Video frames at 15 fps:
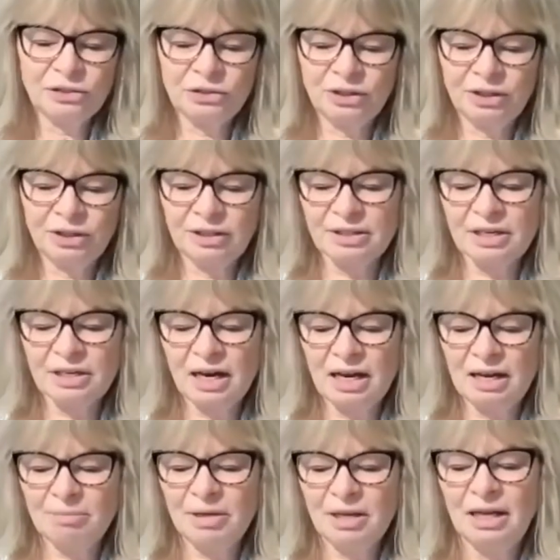during this
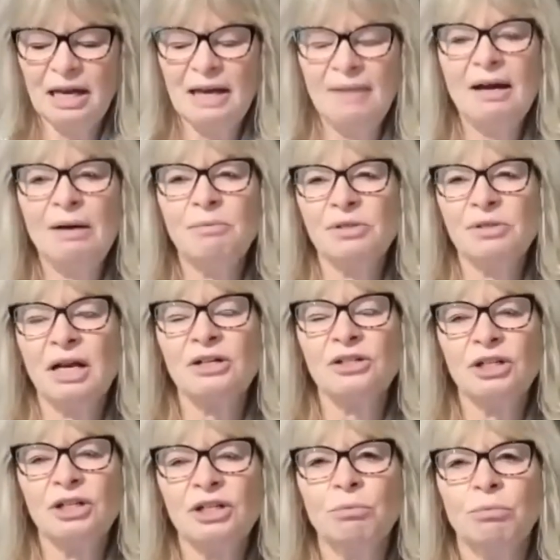time. And that was
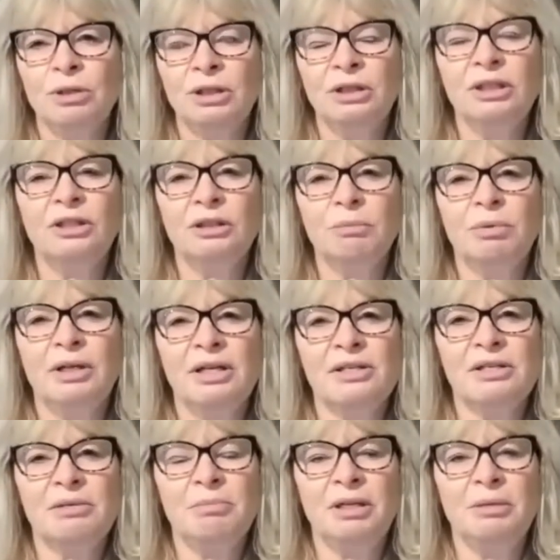actually a really good
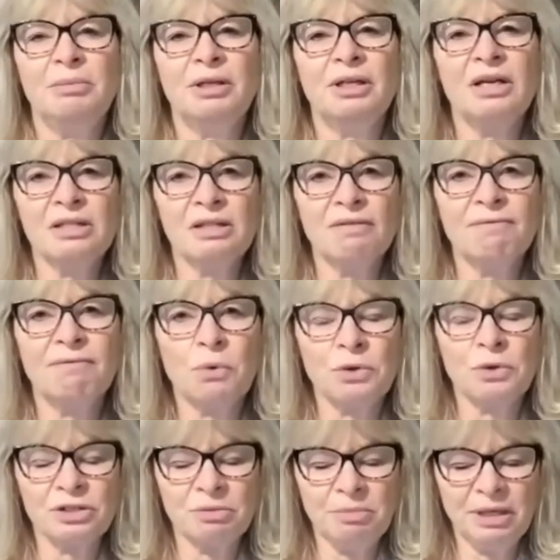place to be because it
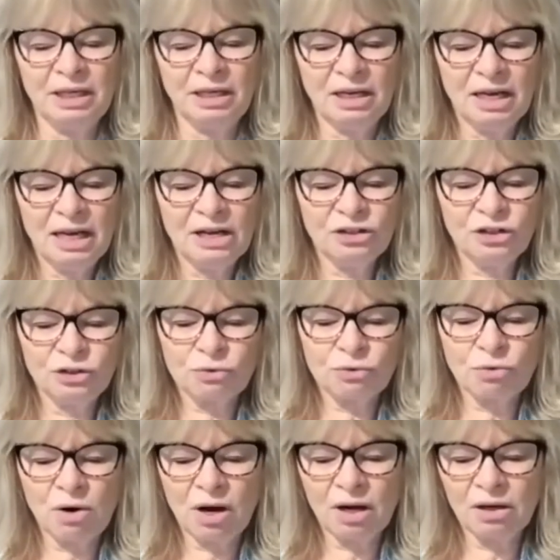forced me to
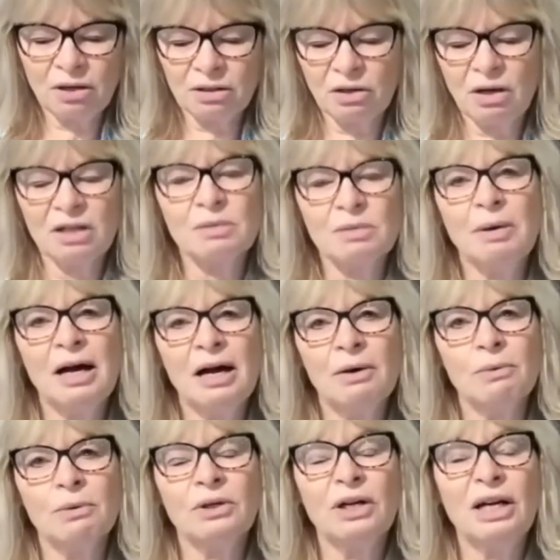draw on God's
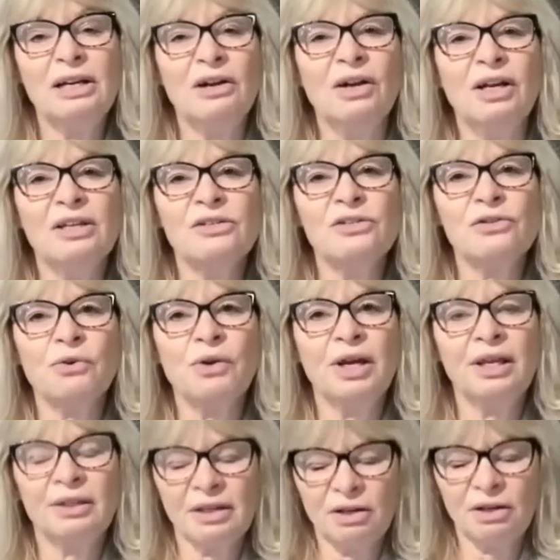power and on his
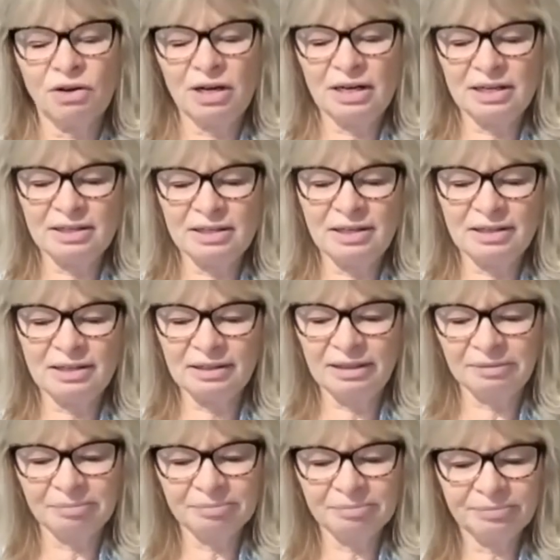strength and on his
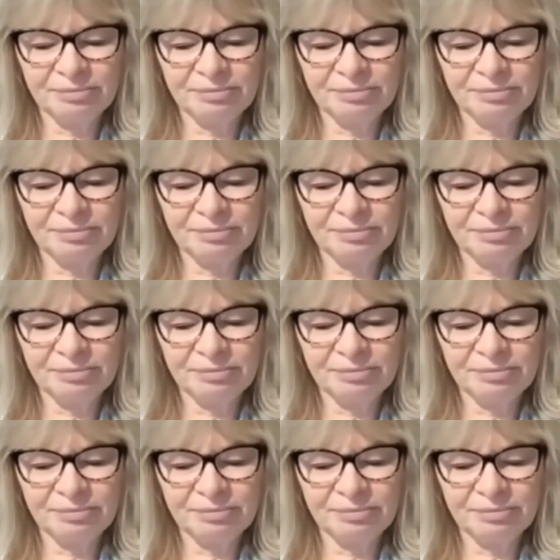healing.